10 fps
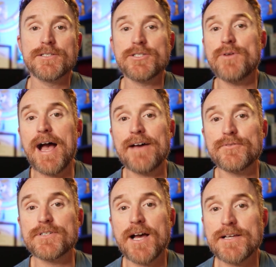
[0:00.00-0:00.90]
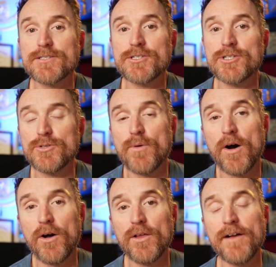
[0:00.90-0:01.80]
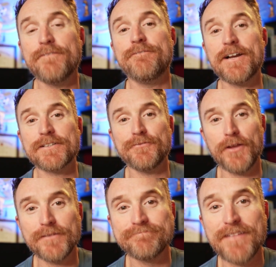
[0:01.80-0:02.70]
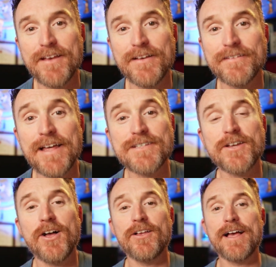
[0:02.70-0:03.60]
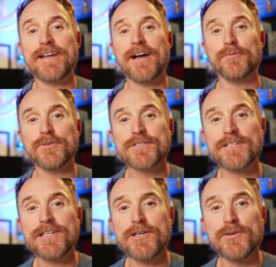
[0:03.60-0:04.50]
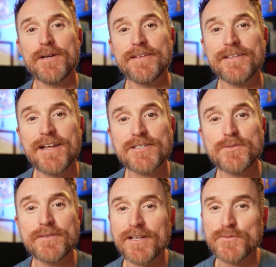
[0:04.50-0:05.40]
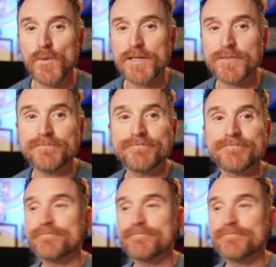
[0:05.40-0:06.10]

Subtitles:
to advertise to you all effectively. That is all, and I will see you in the next one. Thanks for watching.